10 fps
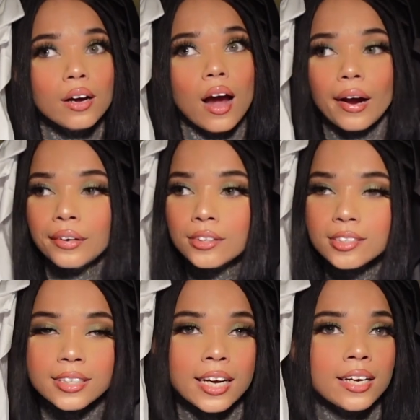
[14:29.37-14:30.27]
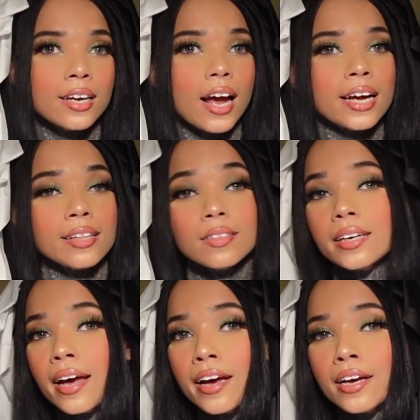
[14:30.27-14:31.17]
I understand it. I get the
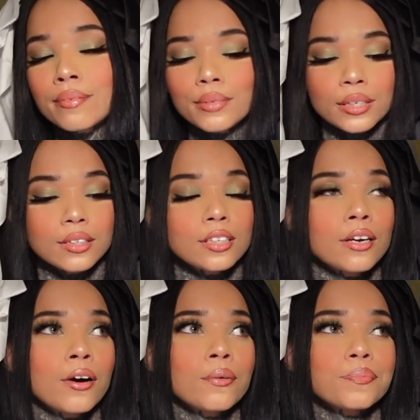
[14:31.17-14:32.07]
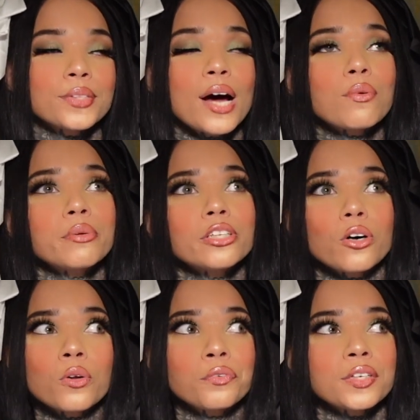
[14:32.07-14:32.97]
game. You know, that would be the
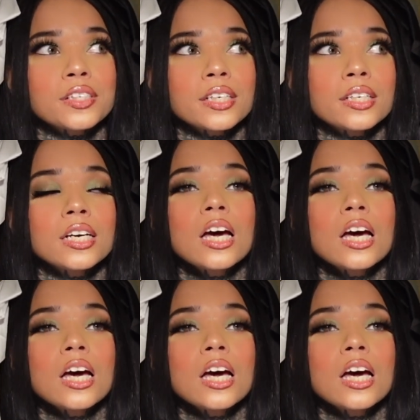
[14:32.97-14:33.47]
only reason.